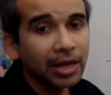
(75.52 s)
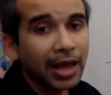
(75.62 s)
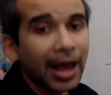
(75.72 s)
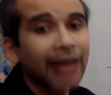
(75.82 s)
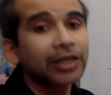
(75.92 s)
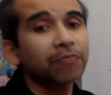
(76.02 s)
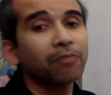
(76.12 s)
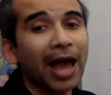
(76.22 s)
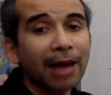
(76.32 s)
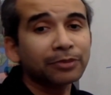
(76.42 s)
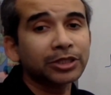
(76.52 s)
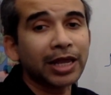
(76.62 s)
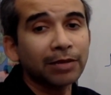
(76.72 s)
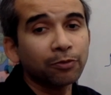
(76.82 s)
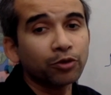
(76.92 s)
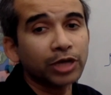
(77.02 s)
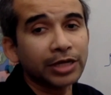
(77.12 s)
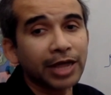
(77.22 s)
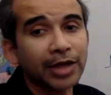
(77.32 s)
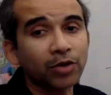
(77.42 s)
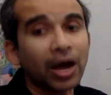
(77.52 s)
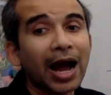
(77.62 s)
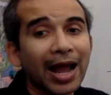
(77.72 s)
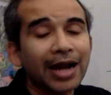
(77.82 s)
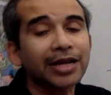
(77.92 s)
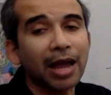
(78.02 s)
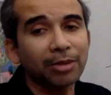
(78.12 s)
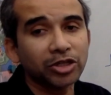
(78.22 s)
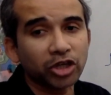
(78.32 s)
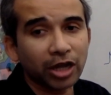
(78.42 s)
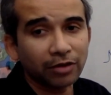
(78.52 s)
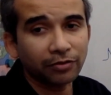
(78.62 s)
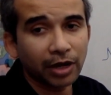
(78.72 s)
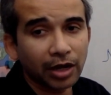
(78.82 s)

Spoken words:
and it maps the input data into a higher dimensional